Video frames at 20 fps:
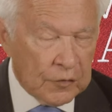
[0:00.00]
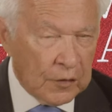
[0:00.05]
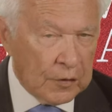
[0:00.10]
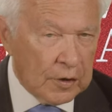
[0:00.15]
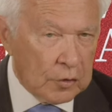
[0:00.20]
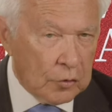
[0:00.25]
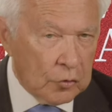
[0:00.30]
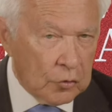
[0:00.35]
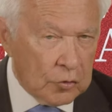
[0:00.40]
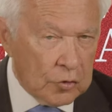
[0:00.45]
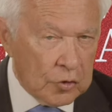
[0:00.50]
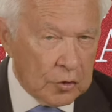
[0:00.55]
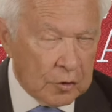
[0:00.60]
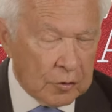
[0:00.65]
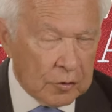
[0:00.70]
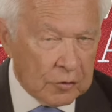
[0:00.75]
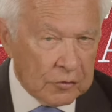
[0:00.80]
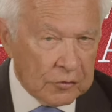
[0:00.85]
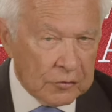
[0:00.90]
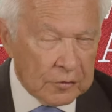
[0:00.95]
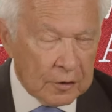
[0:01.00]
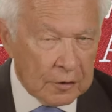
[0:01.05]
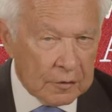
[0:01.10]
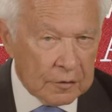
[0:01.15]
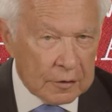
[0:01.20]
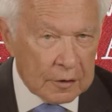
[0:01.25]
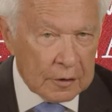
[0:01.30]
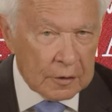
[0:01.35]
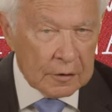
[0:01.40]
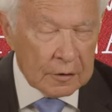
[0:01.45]
It's very good news
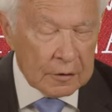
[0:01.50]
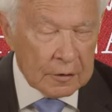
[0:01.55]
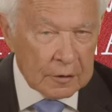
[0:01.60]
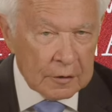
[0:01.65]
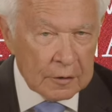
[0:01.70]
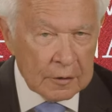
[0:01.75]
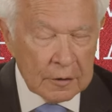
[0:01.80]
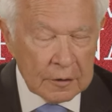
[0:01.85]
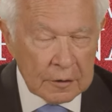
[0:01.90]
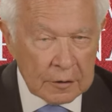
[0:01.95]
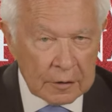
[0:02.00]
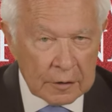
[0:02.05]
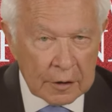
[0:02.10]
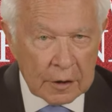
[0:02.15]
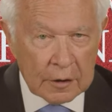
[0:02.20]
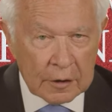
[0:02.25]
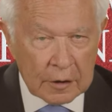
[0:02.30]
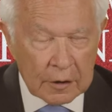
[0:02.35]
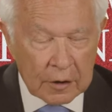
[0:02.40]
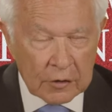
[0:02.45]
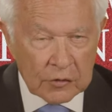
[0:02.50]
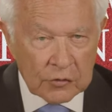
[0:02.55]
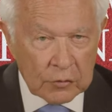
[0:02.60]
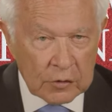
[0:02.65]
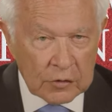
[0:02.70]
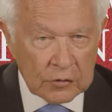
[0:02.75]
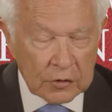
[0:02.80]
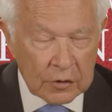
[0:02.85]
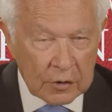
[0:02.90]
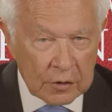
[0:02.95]
that the King
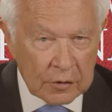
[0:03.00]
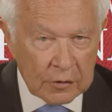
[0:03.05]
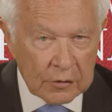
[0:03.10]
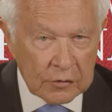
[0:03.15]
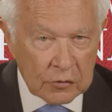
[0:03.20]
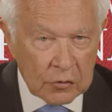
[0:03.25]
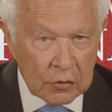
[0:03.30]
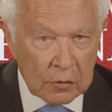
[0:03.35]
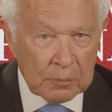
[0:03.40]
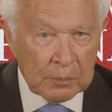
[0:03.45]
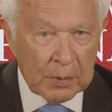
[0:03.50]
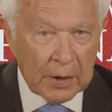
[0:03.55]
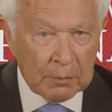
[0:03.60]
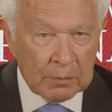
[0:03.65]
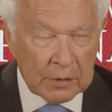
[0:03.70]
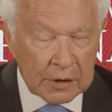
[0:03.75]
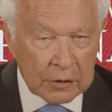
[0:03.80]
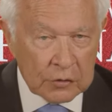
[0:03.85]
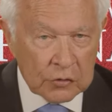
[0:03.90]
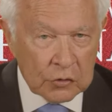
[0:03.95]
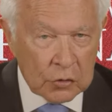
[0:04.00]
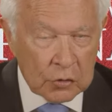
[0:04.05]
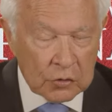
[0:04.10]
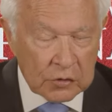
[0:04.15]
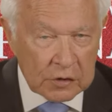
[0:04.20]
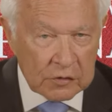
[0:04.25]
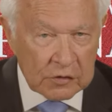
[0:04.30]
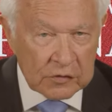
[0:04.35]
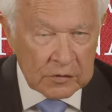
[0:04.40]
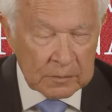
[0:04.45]
has returned to public
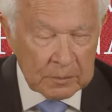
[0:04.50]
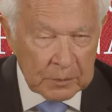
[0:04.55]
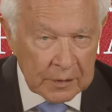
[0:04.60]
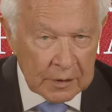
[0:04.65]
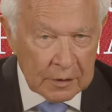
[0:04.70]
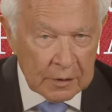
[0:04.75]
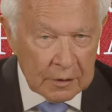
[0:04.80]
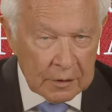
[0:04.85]
duties.